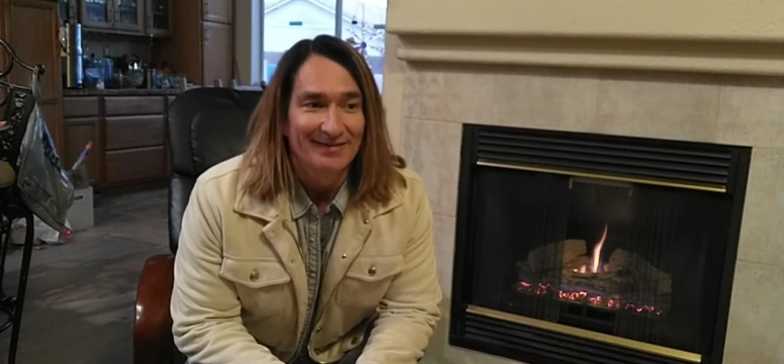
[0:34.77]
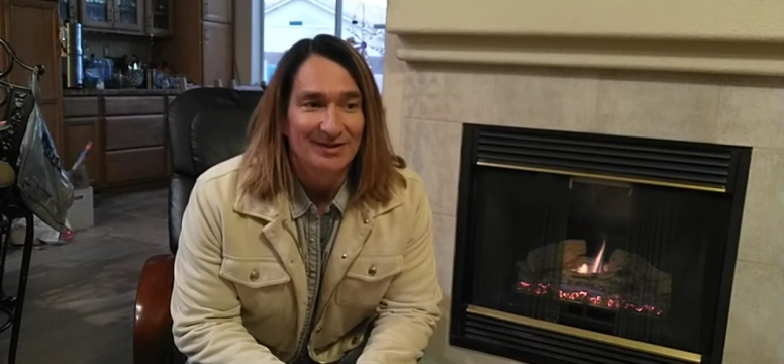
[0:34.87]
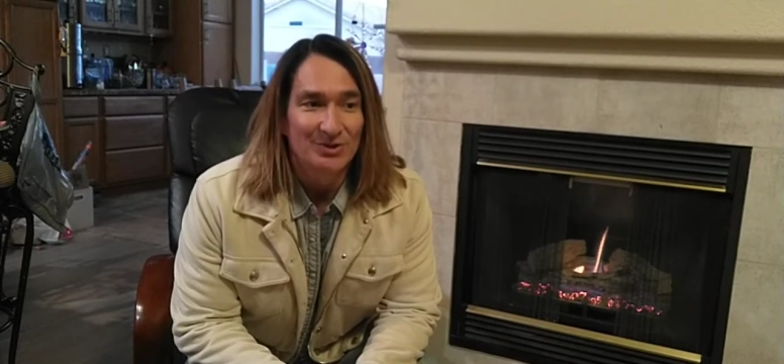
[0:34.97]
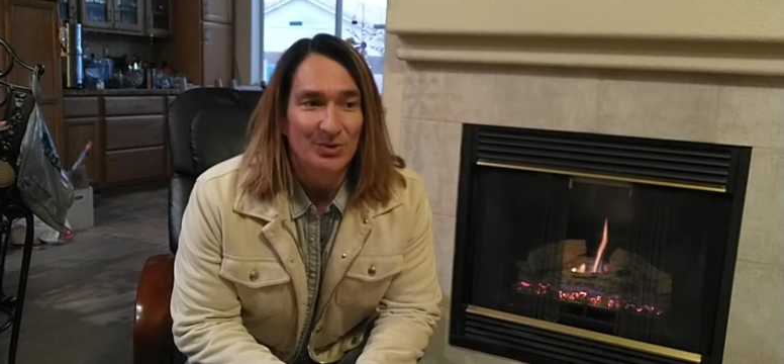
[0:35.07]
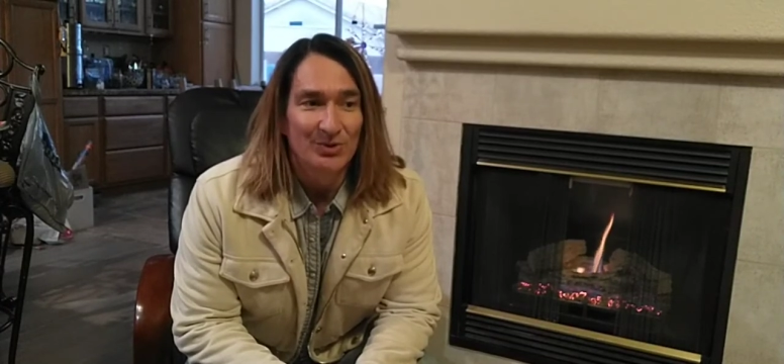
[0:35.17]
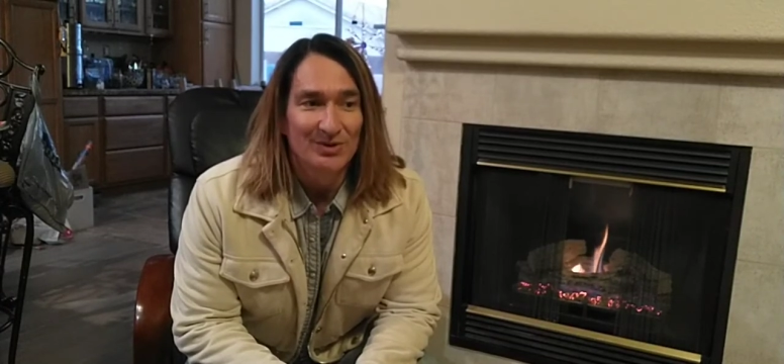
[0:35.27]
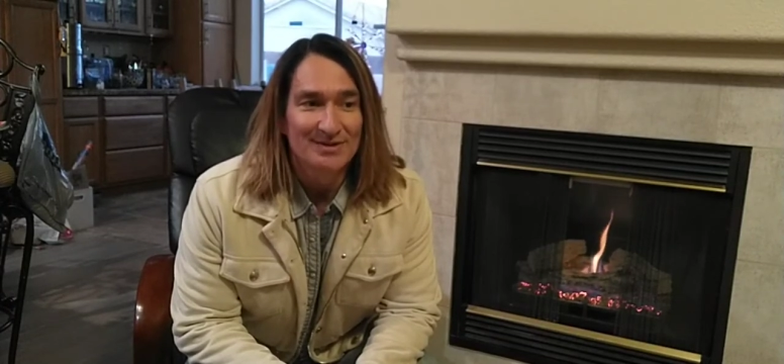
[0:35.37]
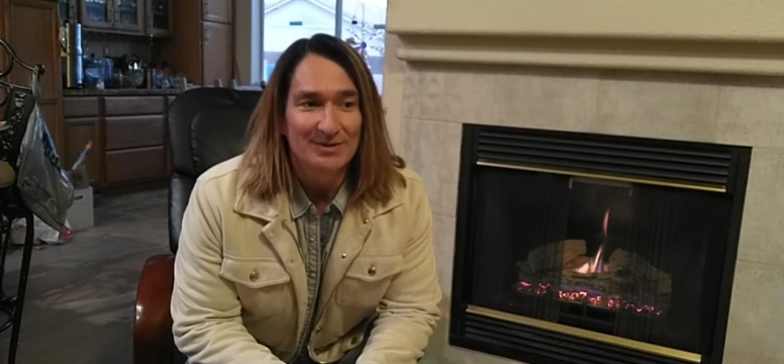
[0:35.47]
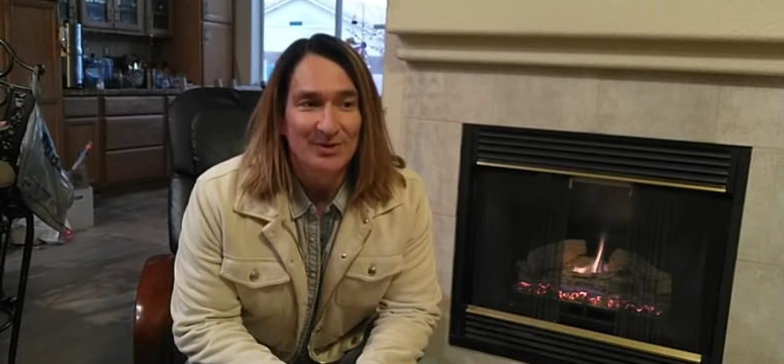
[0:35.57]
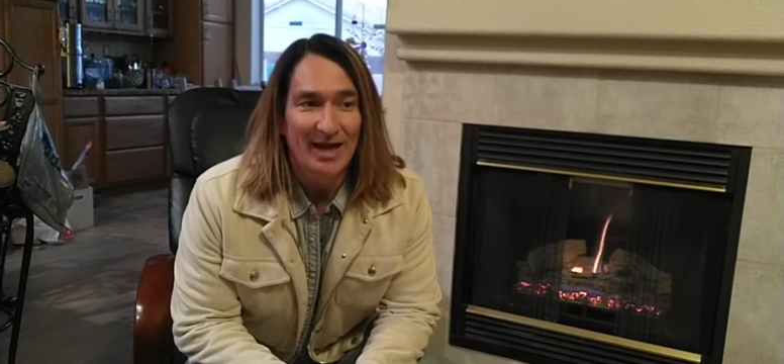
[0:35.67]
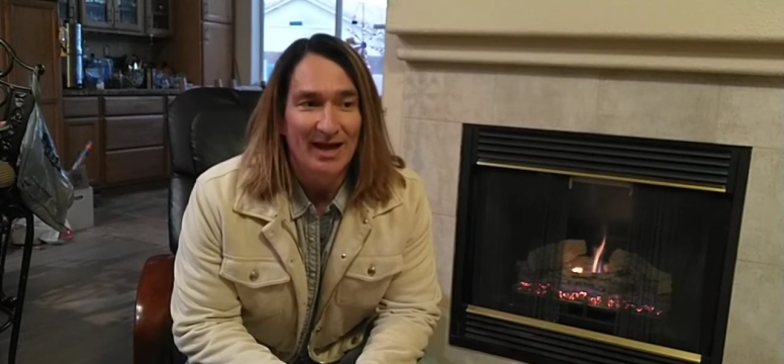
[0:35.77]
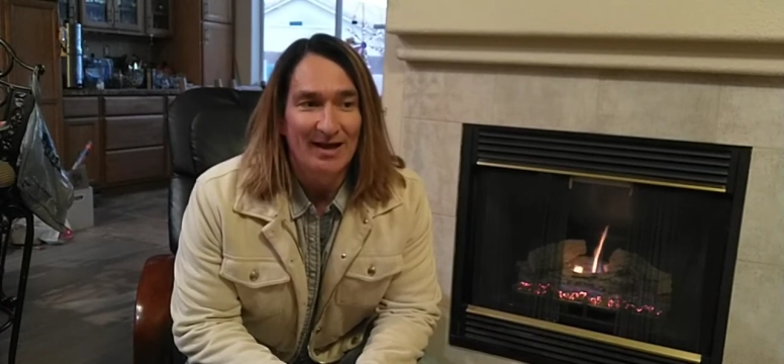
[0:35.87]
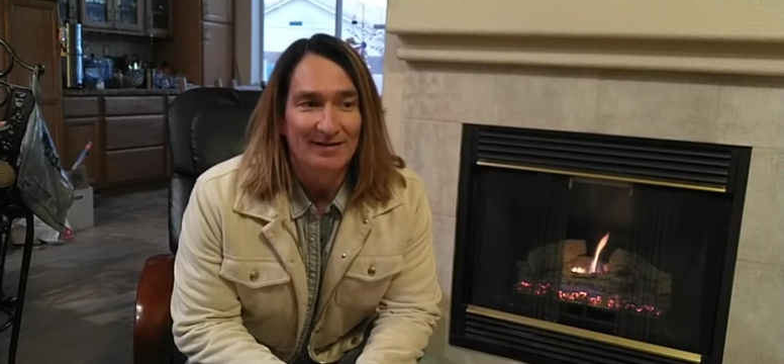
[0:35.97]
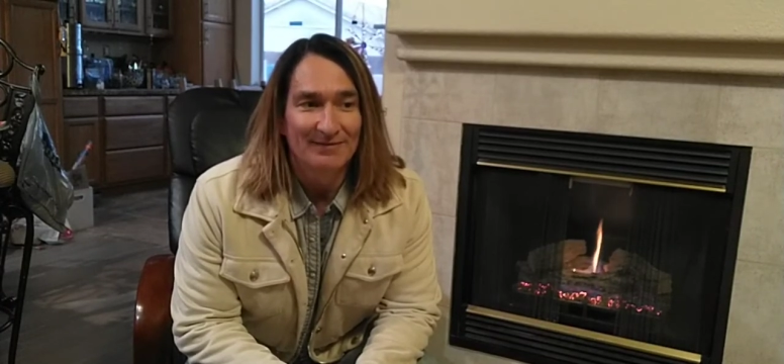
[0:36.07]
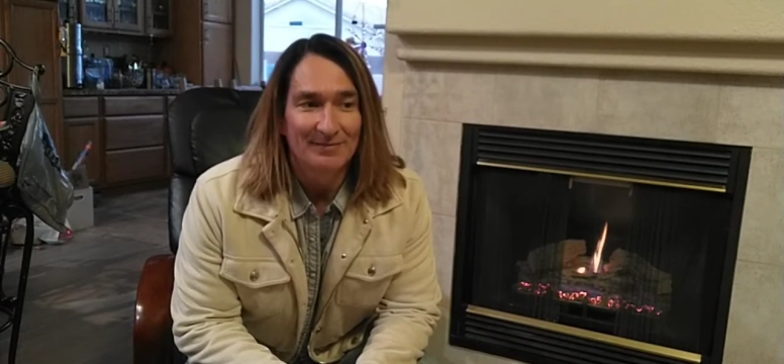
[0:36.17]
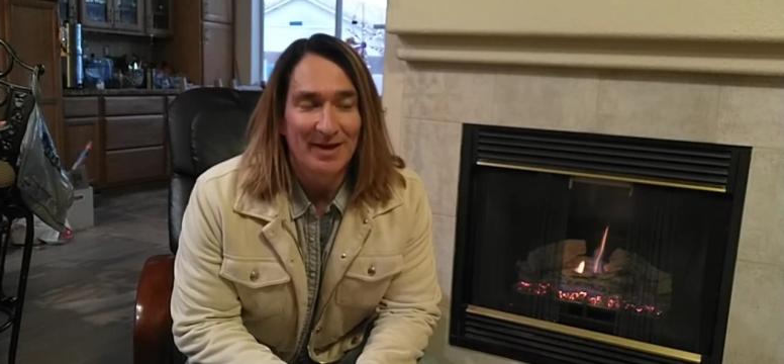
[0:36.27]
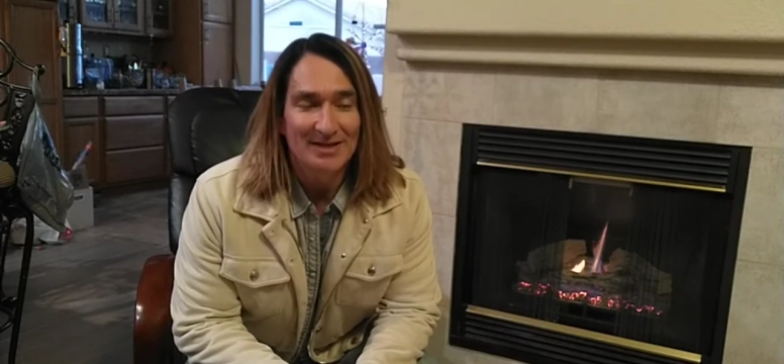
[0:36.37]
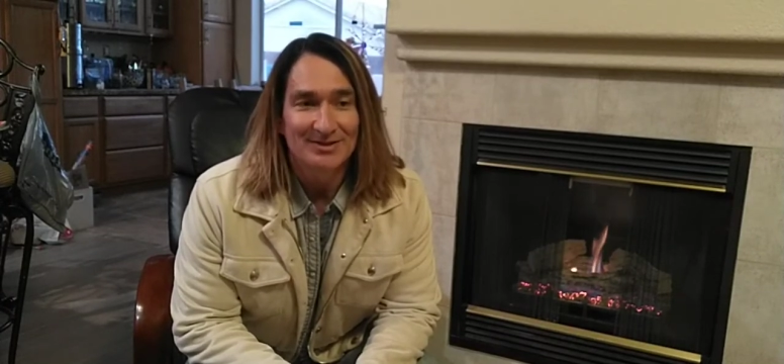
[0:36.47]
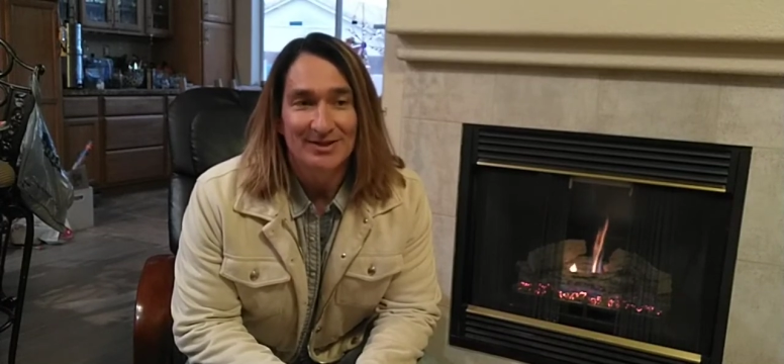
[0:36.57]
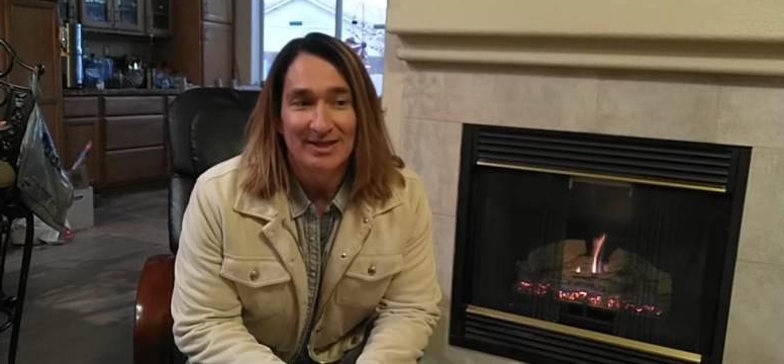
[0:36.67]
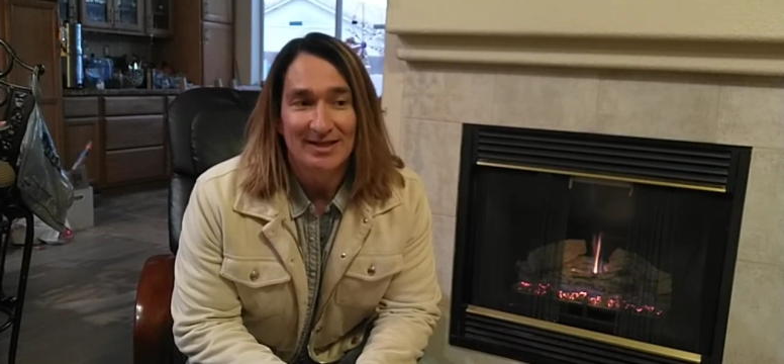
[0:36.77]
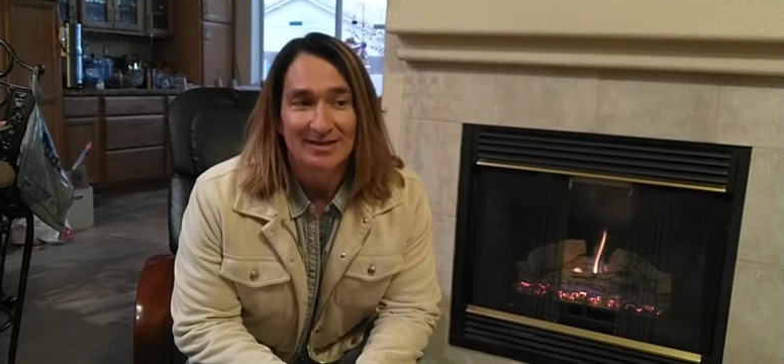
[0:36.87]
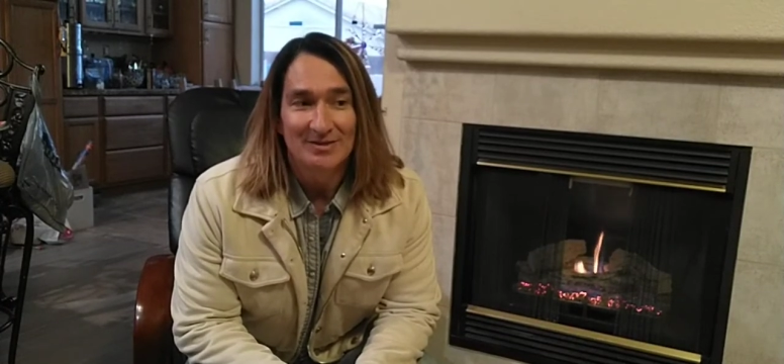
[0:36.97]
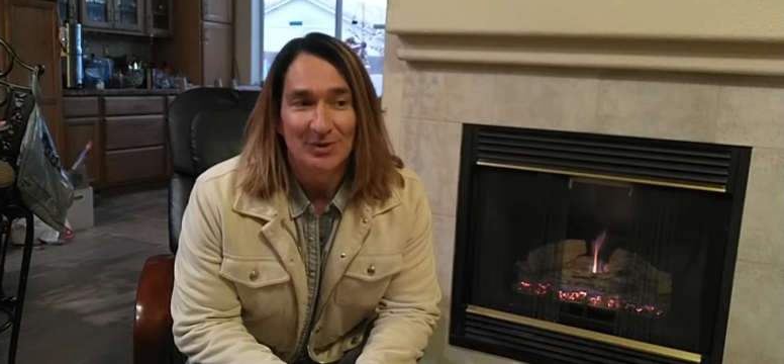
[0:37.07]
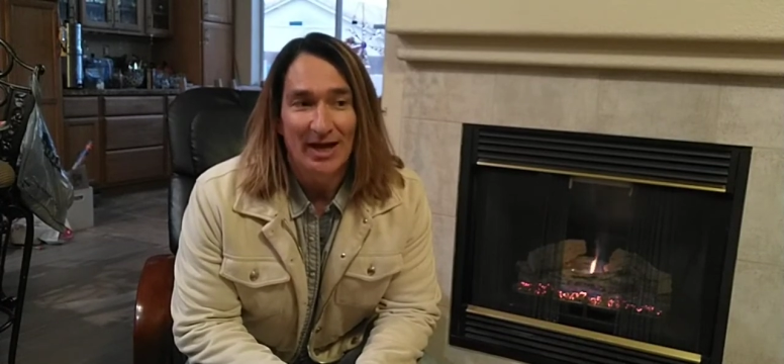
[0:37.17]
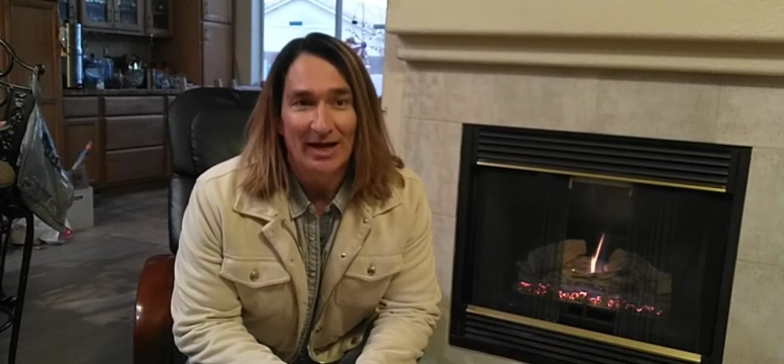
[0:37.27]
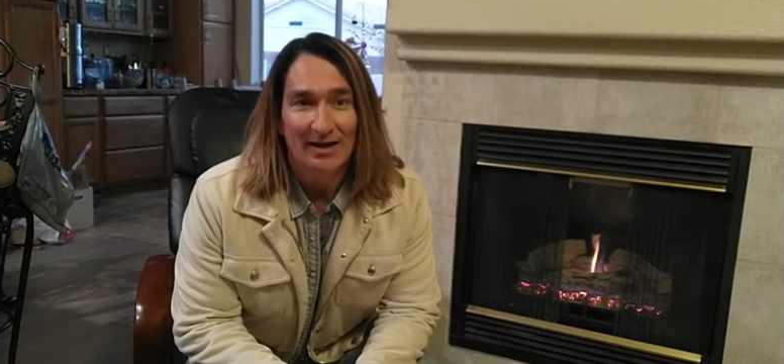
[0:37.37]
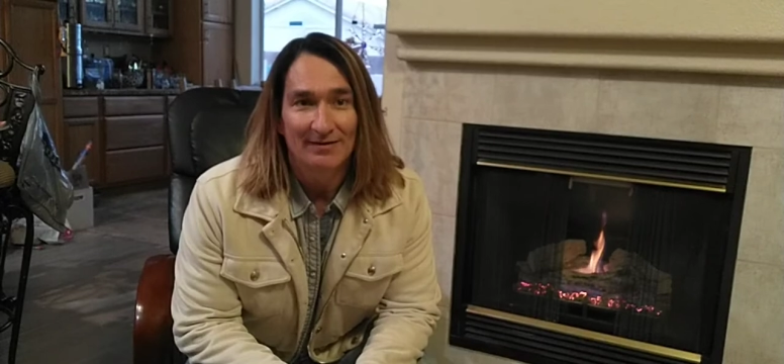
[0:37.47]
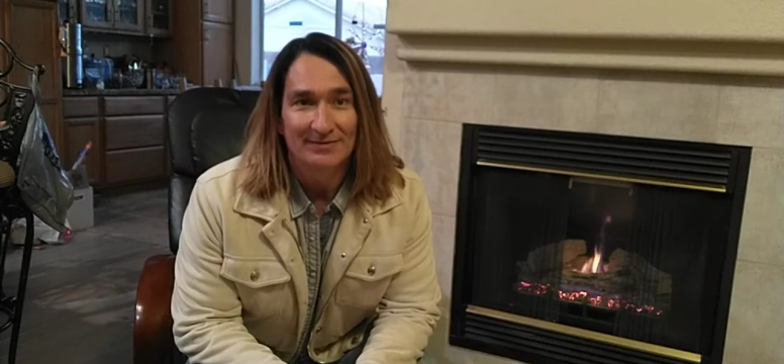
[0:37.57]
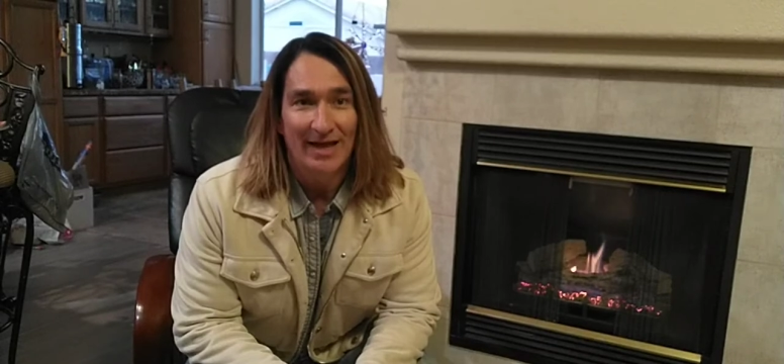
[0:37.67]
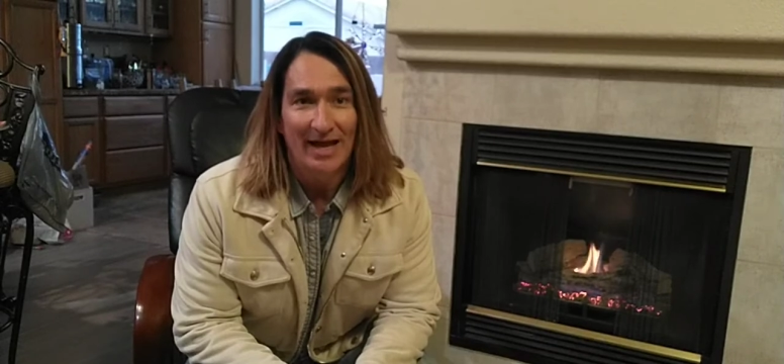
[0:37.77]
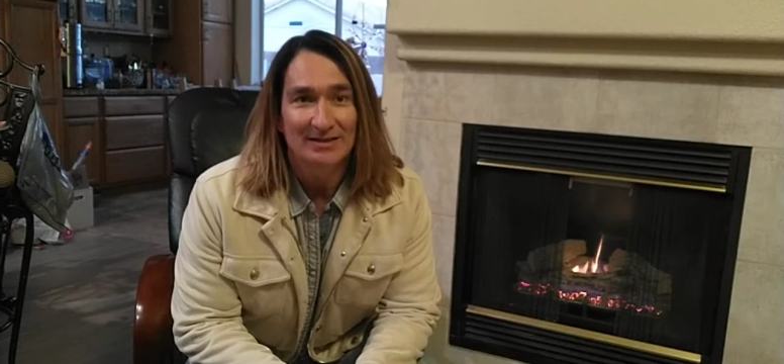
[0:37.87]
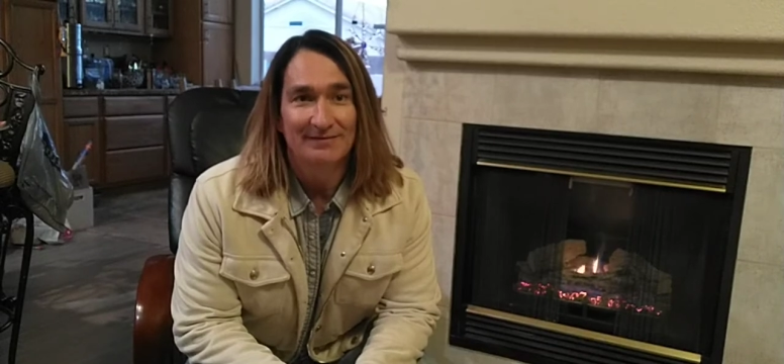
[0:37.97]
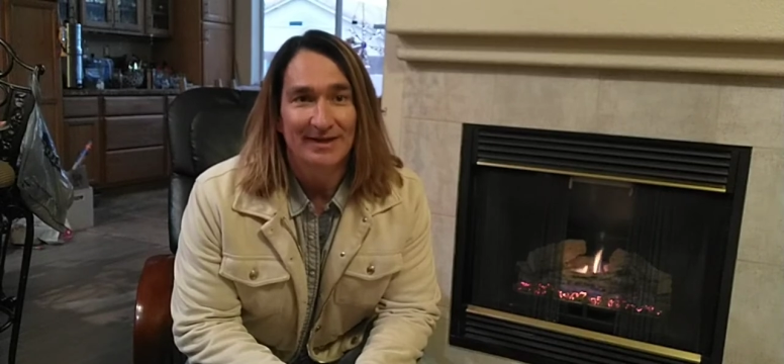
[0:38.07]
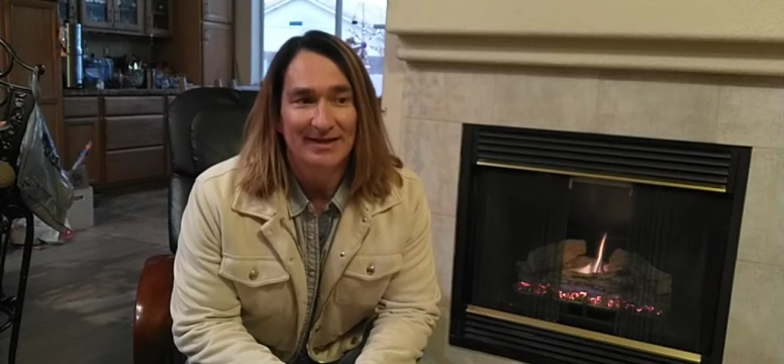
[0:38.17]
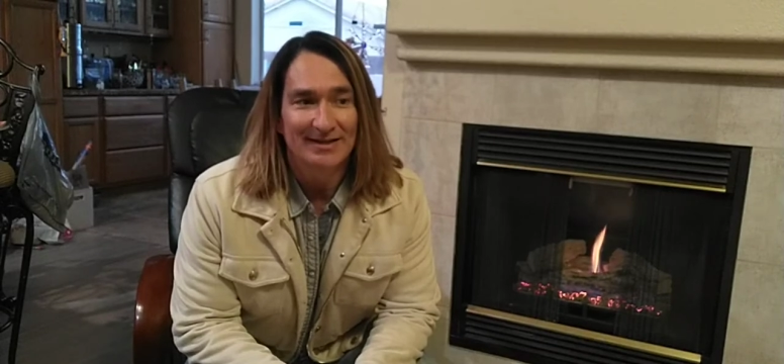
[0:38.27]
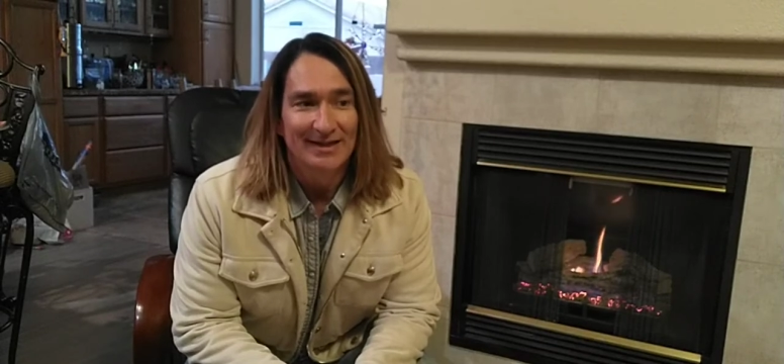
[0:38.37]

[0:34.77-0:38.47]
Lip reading: the tools that we have, the master keys that we have to activate